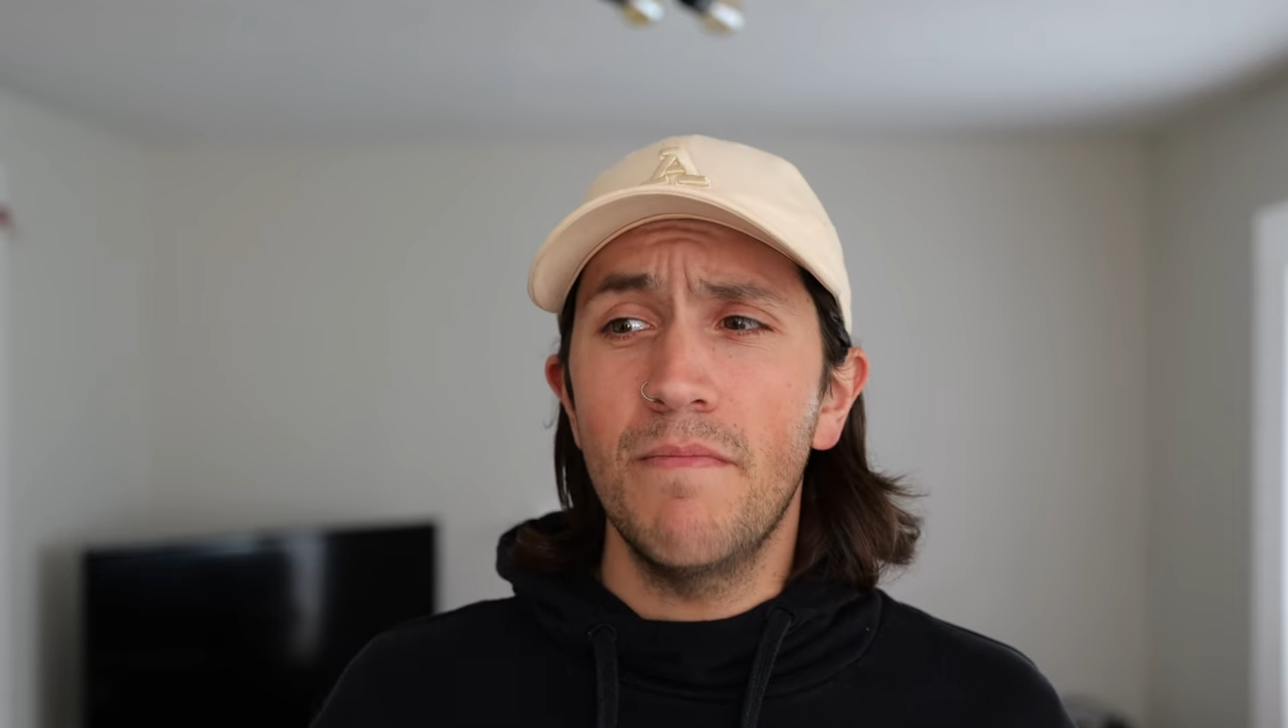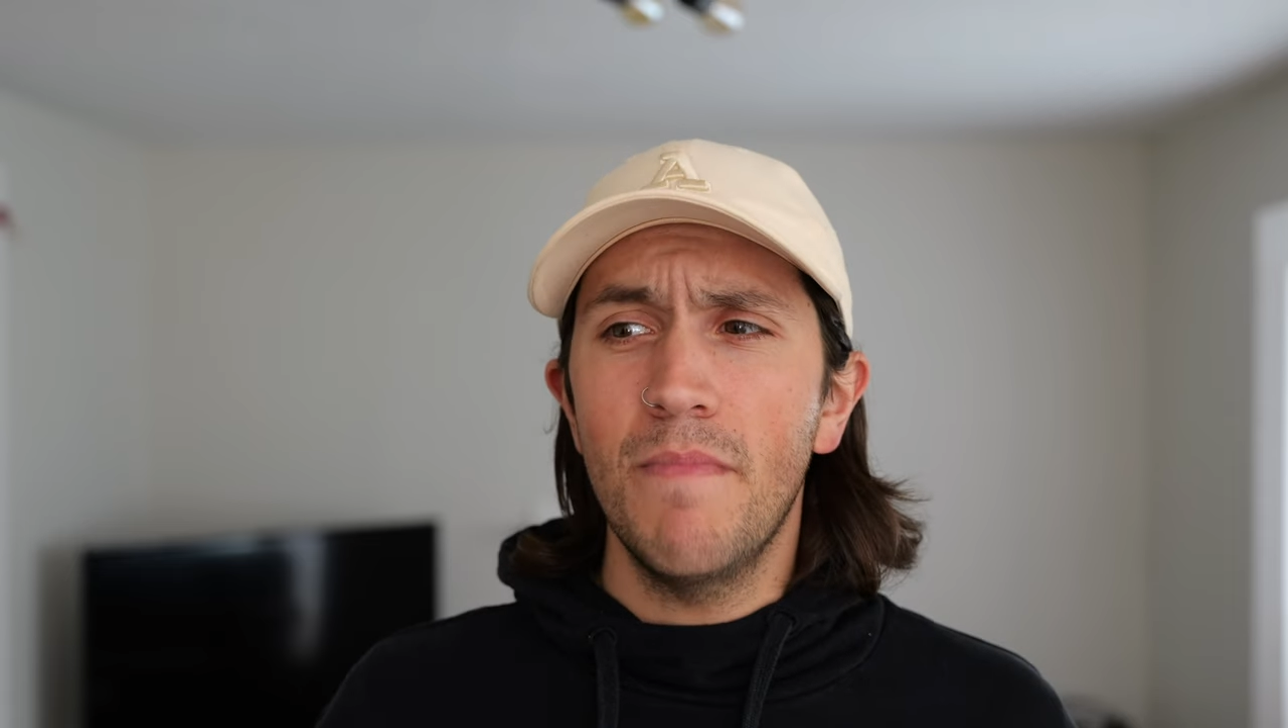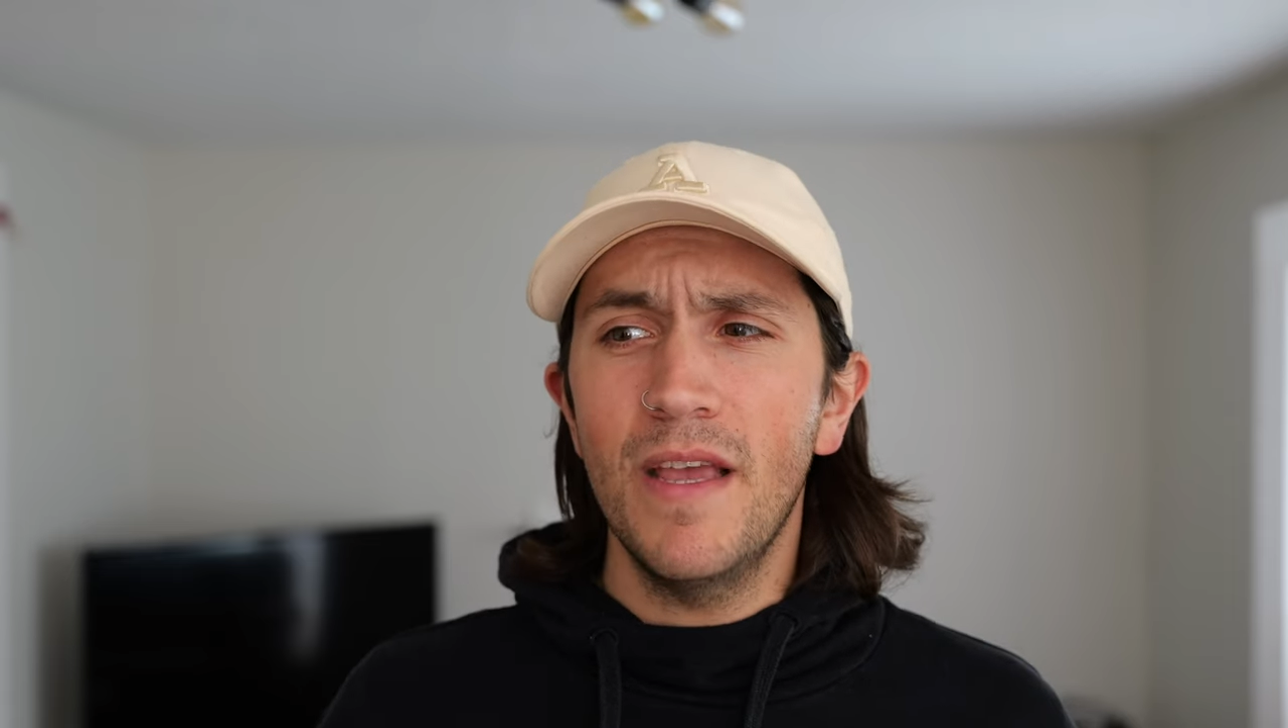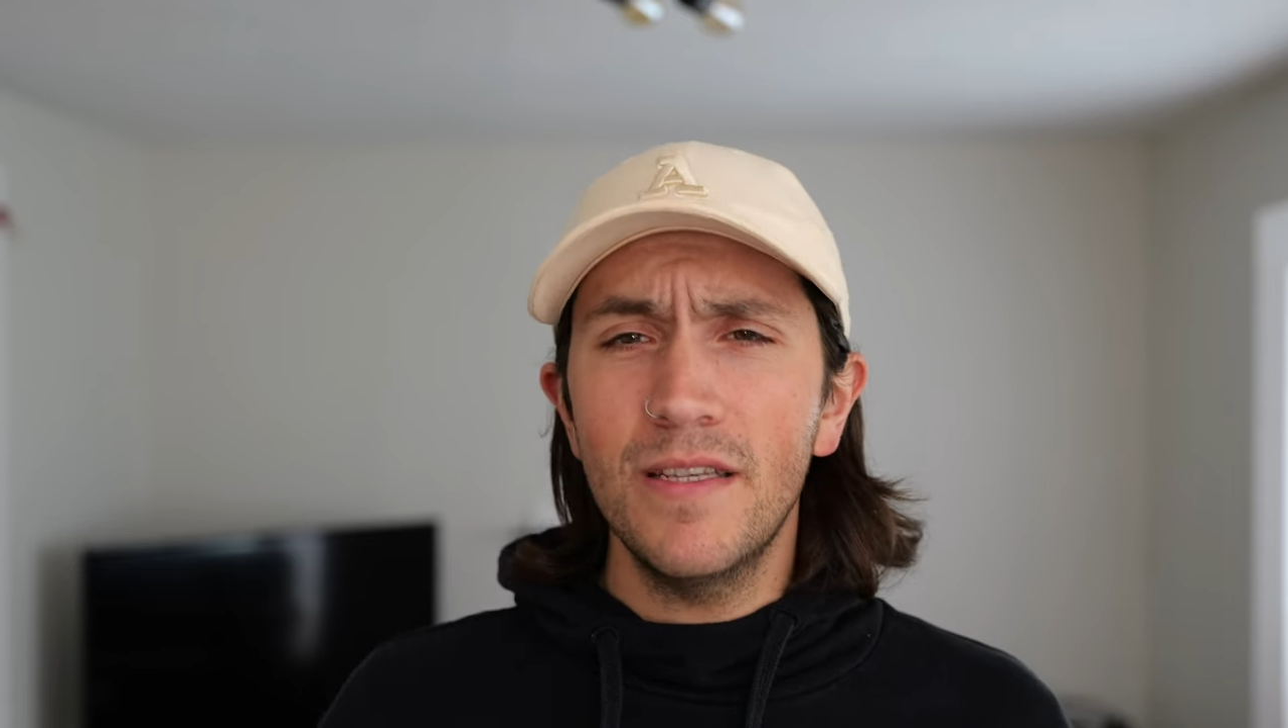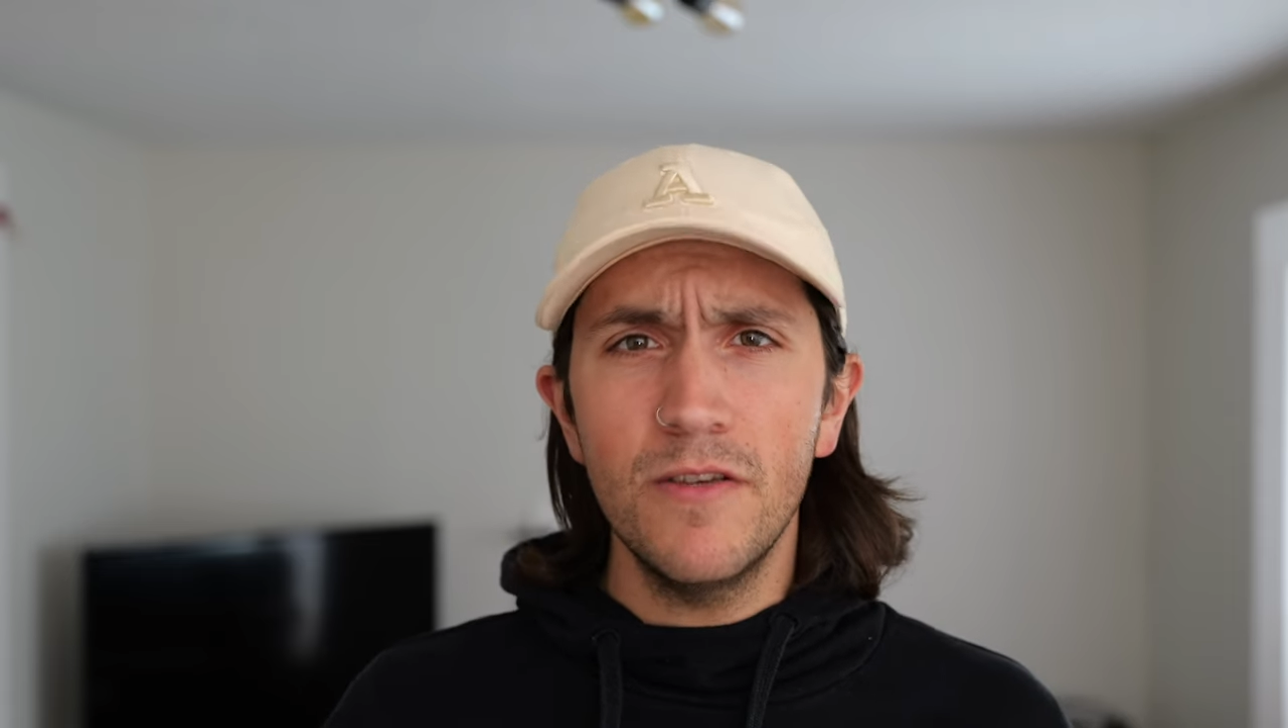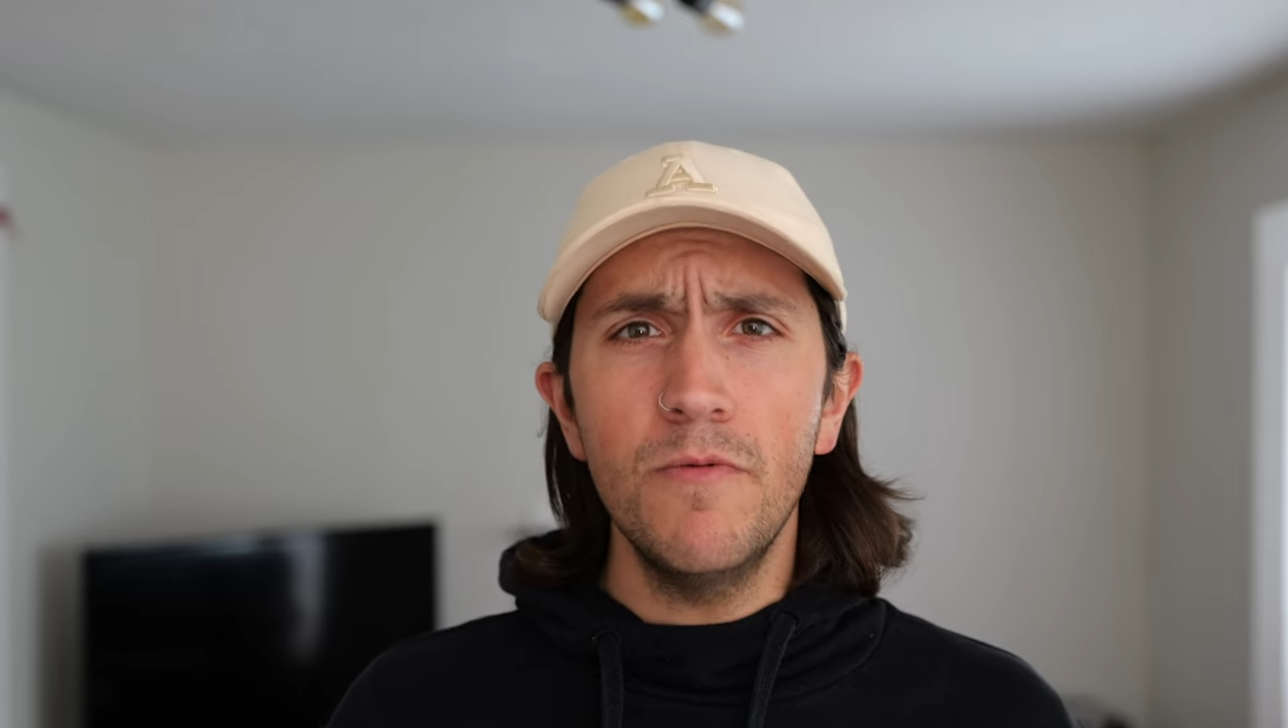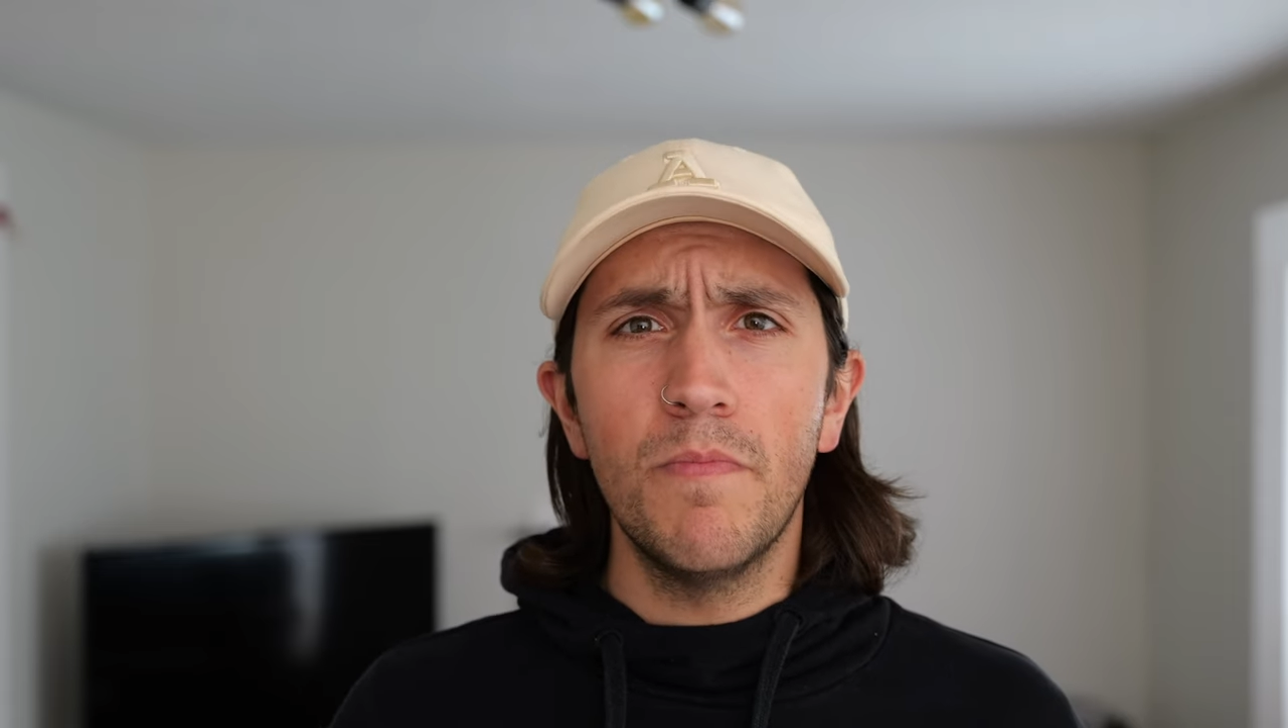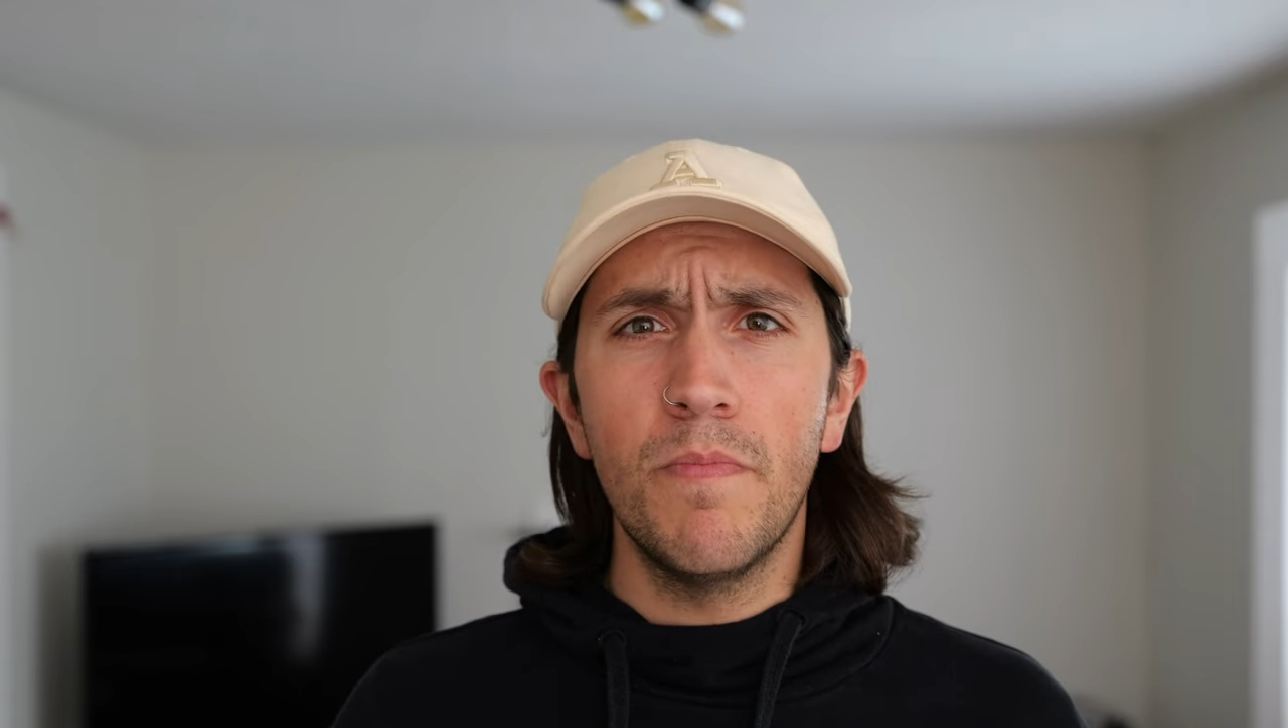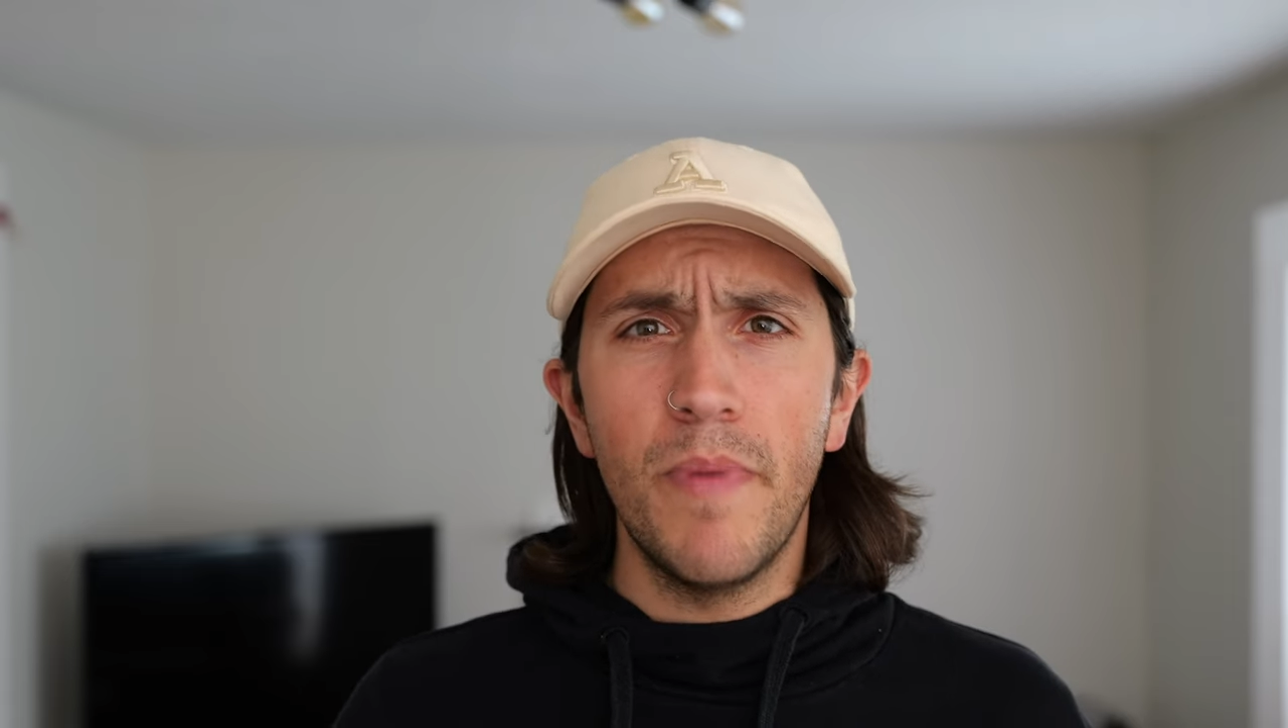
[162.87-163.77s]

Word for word: it makes you